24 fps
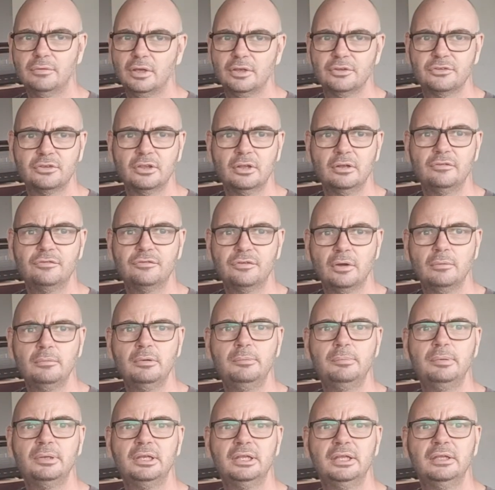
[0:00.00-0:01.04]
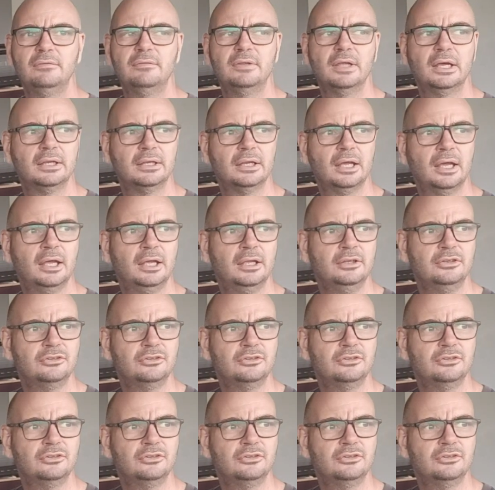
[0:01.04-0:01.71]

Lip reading: I still firmly believe that a